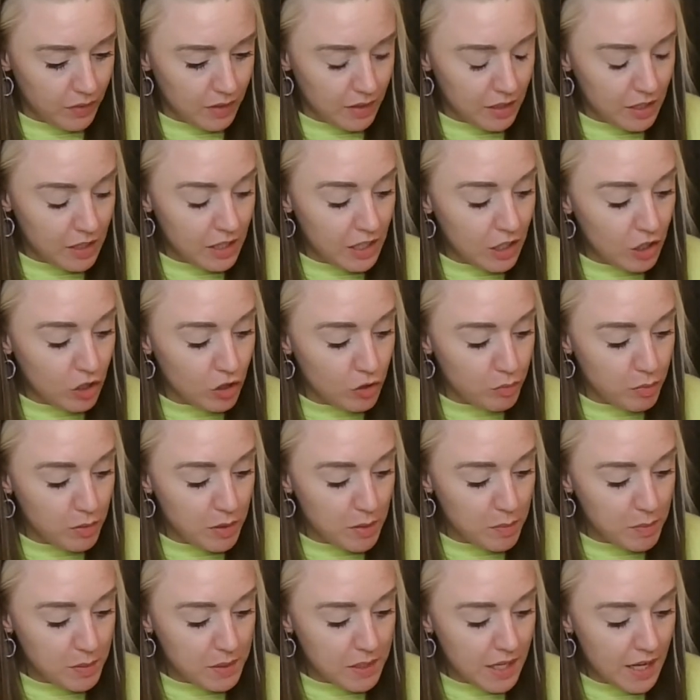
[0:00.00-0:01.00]
There could be
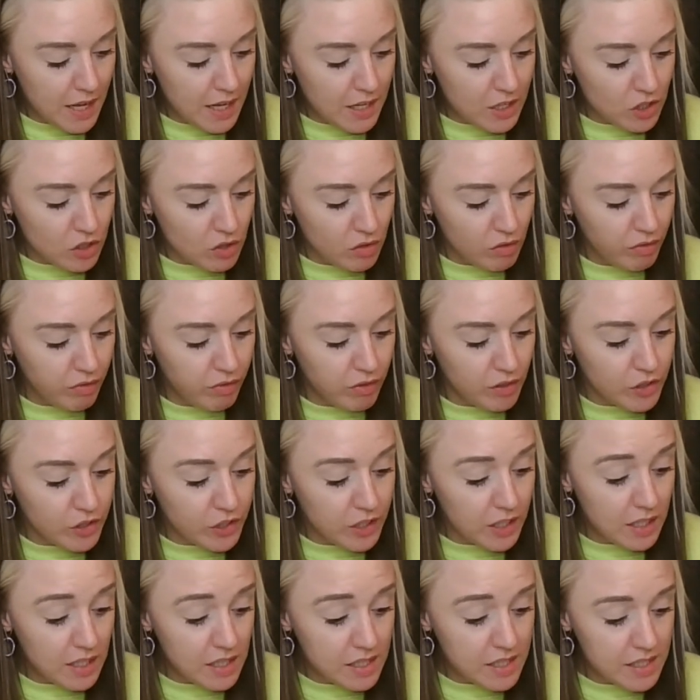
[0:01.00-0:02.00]
a potential
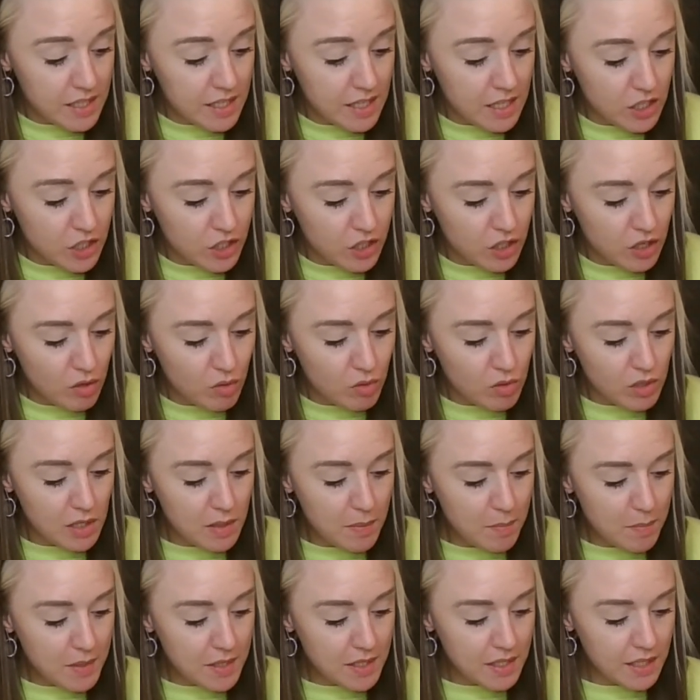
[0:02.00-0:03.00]
fertility issues and a
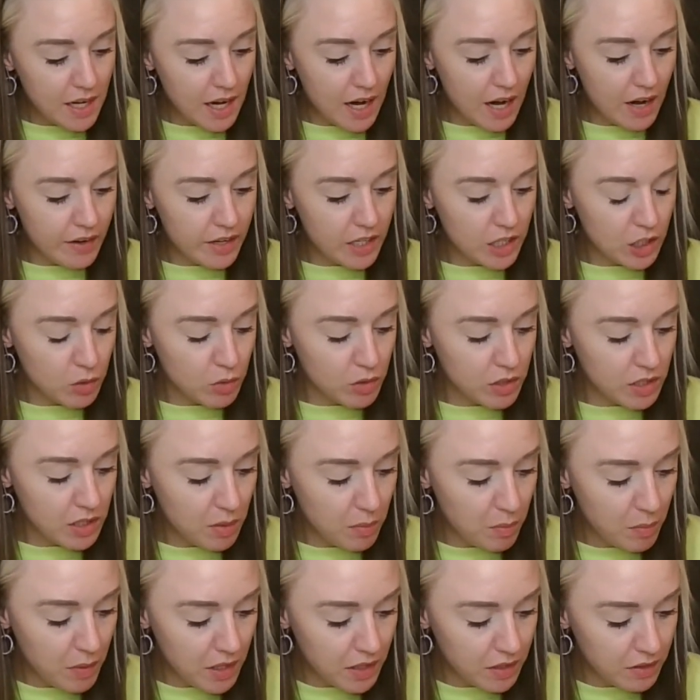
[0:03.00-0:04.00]
miscarriage with
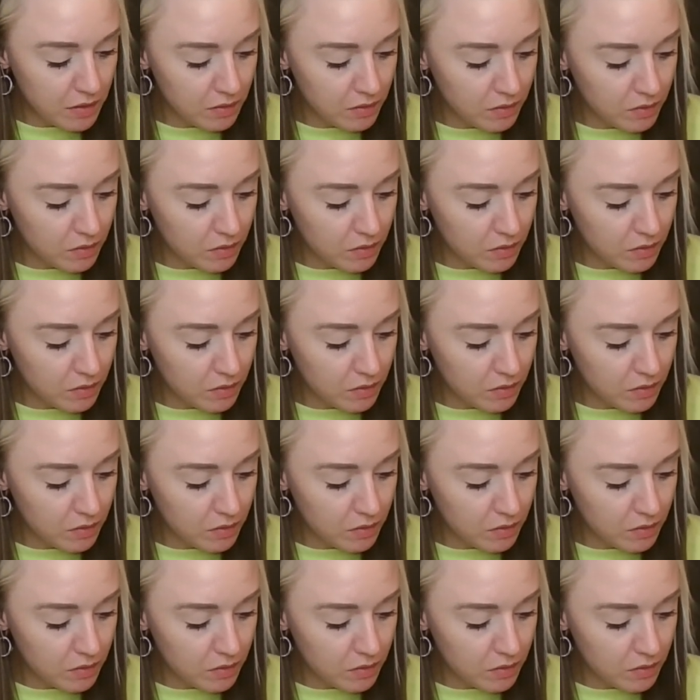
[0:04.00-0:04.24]
someone,